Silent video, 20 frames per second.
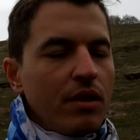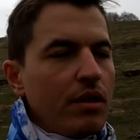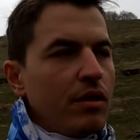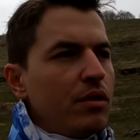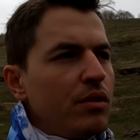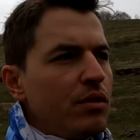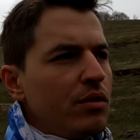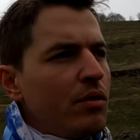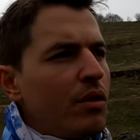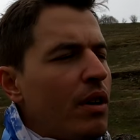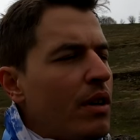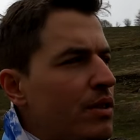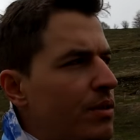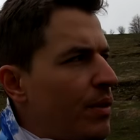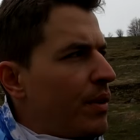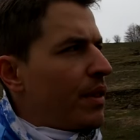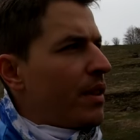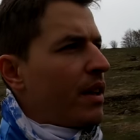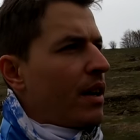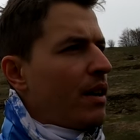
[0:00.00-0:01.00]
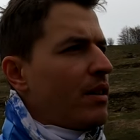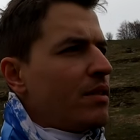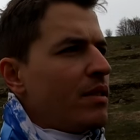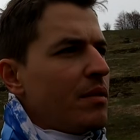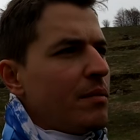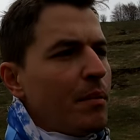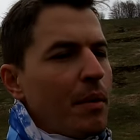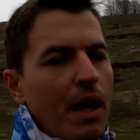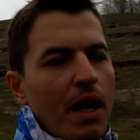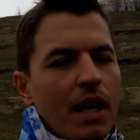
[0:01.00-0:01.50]
still
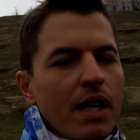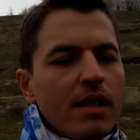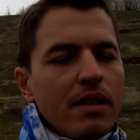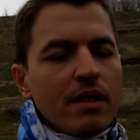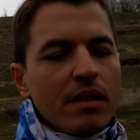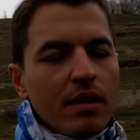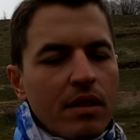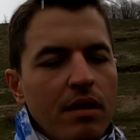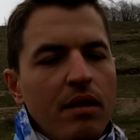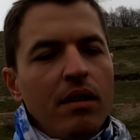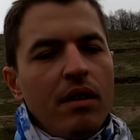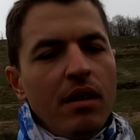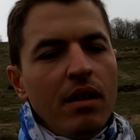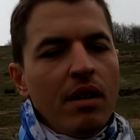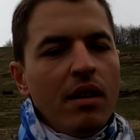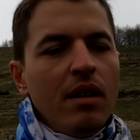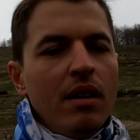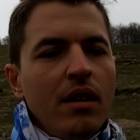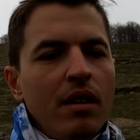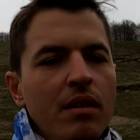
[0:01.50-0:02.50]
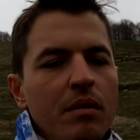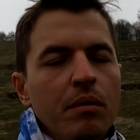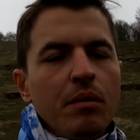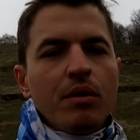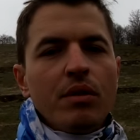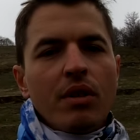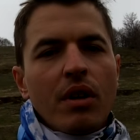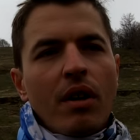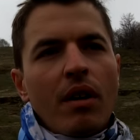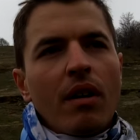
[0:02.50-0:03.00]
200,000 mines
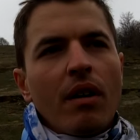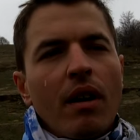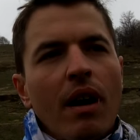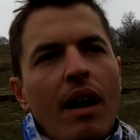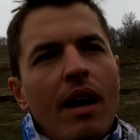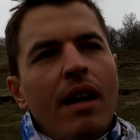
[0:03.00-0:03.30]
which are